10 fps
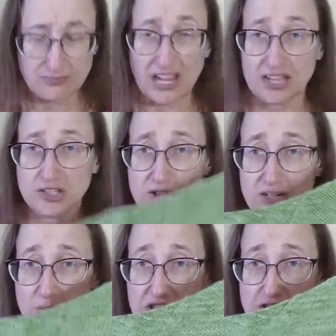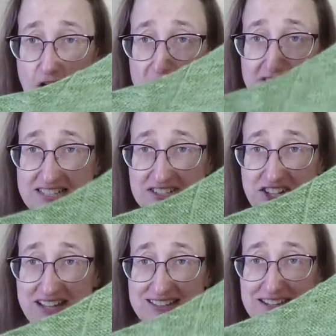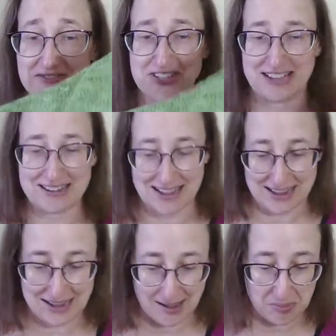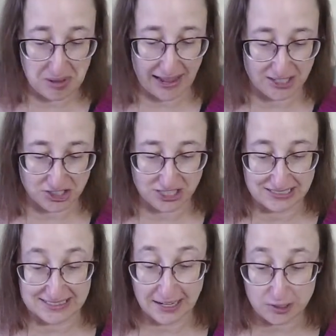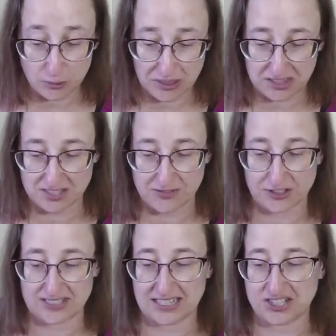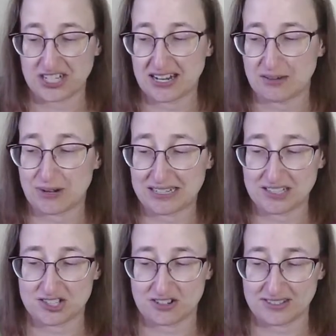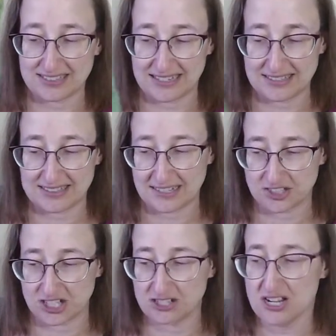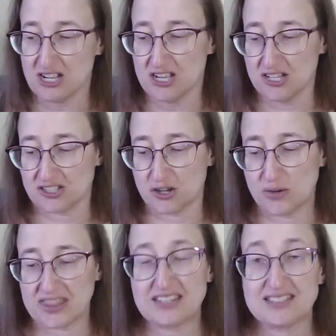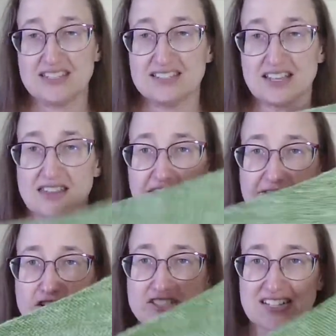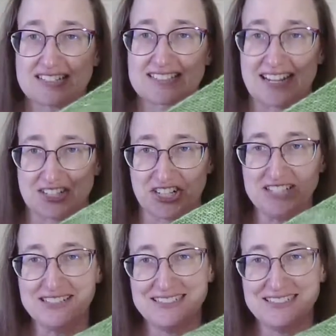and you knit a bunch of garter stitch, as I have done. I am actually done with this first section and ready to start the second section. So this is the first section.